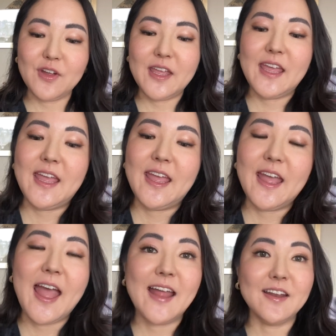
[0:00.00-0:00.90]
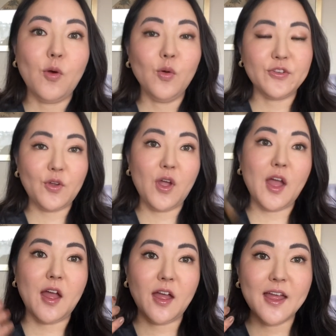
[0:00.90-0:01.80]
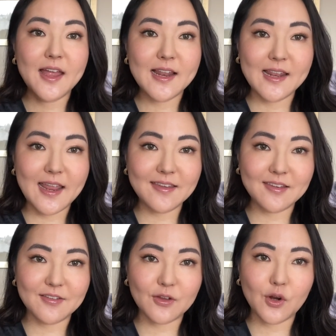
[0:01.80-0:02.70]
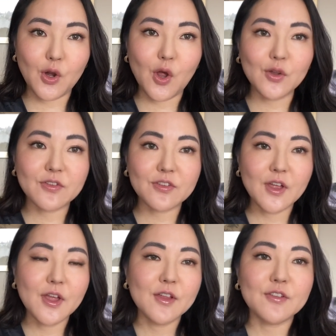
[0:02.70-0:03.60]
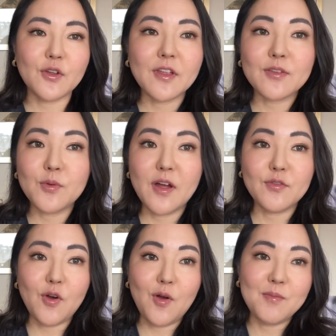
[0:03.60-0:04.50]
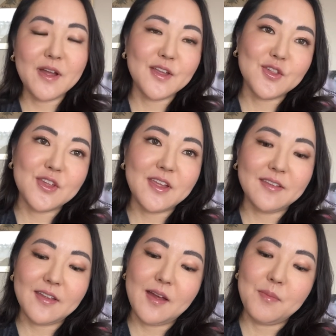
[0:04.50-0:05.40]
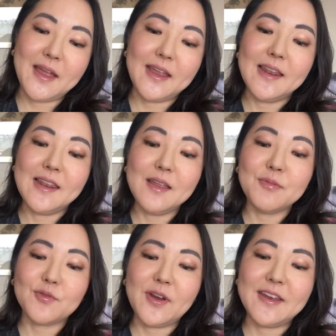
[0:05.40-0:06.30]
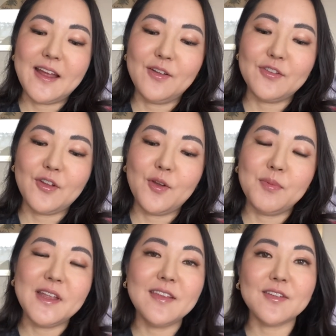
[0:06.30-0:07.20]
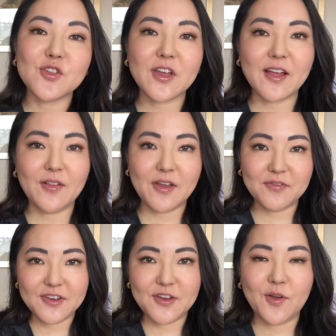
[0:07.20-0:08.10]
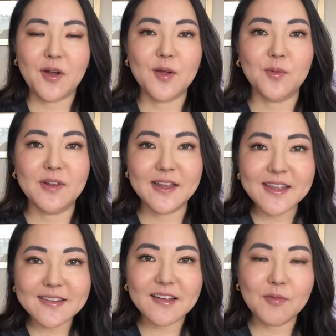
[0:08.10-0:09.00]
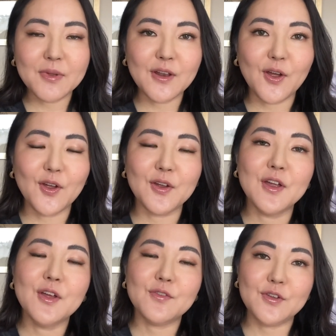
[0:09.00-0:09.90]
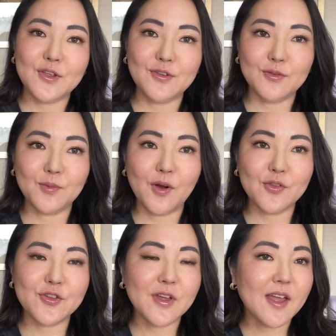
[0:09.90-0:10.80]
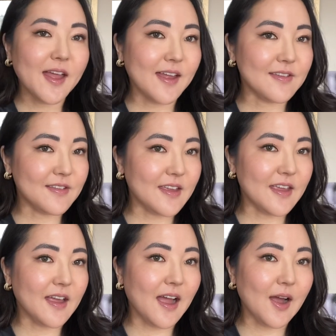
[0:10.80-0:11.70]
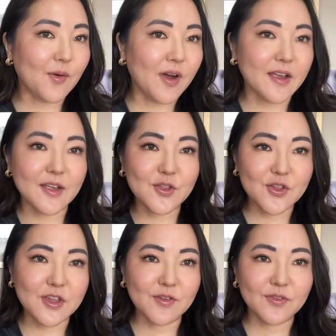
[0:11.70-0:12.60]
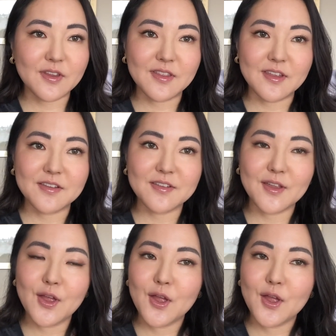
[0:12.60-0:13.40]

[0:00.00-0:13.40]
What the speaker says: here, and also her latest gloss. So that's what I've got on my cheeks and my lips right now. So please check out that video. I will link it down below for you to watch and see how I achieved this